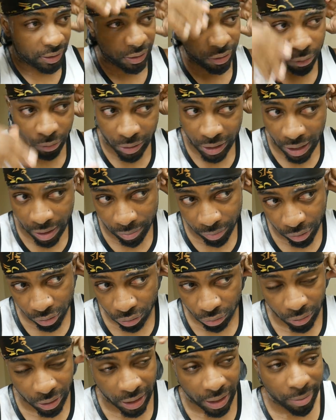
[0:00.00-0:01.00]
The way I'm gonna
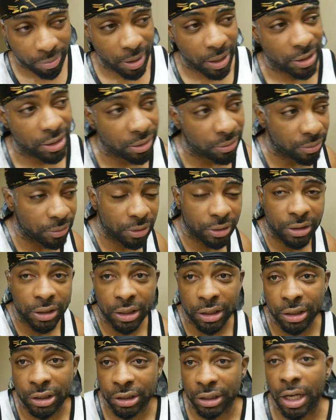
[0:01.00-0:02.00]
do that, I'm actually gonna
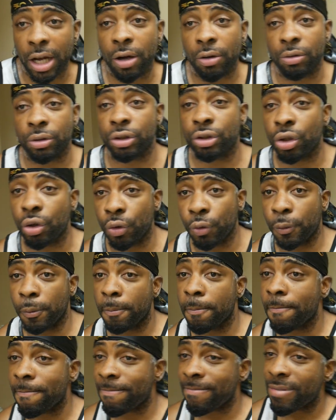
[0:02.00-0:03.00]
take a shower, so
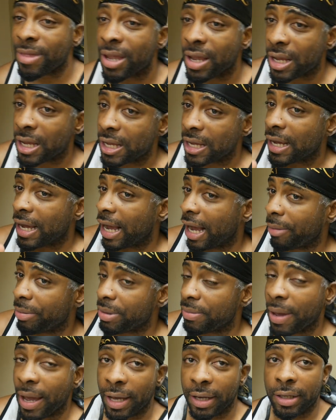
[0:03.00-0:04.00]
I'll
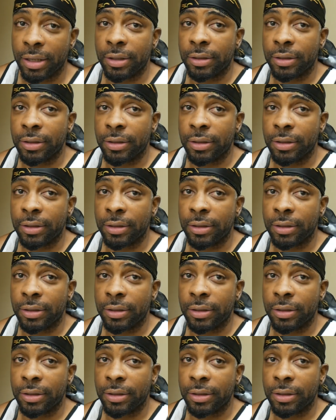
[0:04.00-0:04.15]
be back.